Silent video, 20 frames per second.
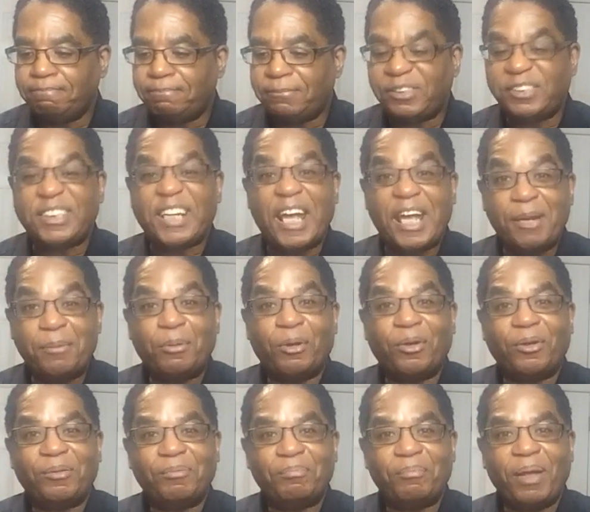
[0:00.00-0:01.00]

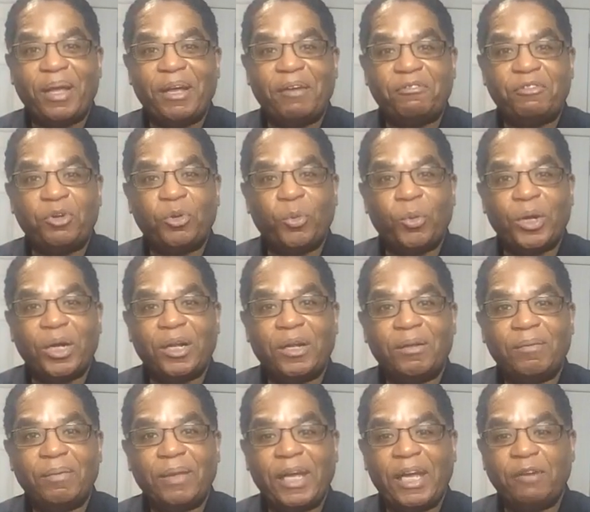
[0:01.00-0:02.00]
stable, if you
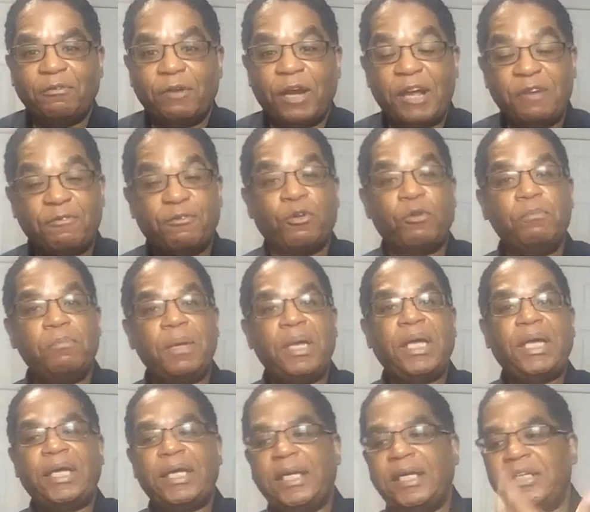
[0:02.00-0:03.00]
will. And for
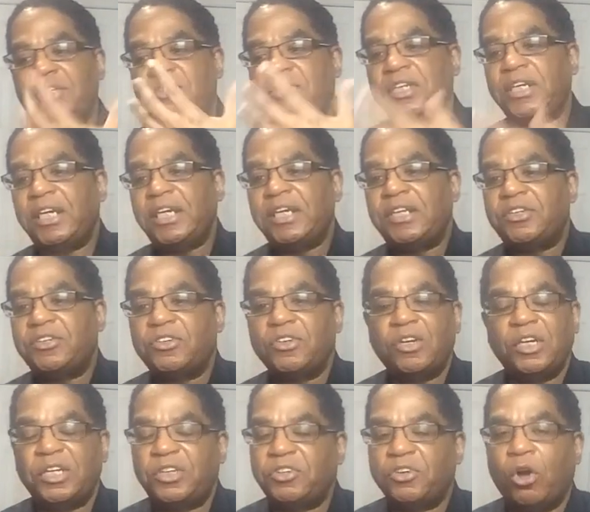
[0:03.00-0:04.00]
me,
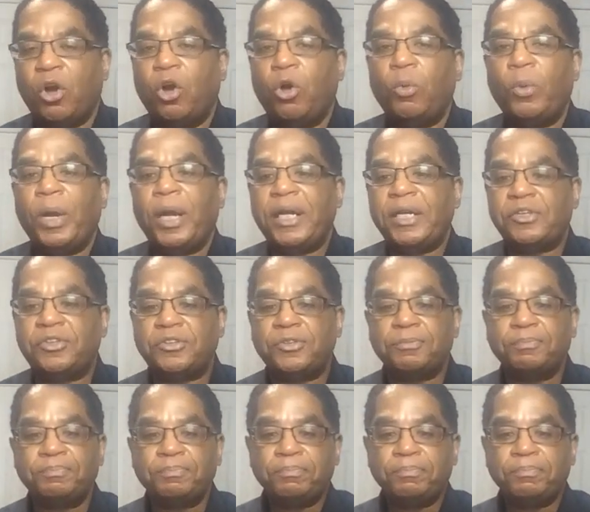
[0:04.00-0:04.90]
it's always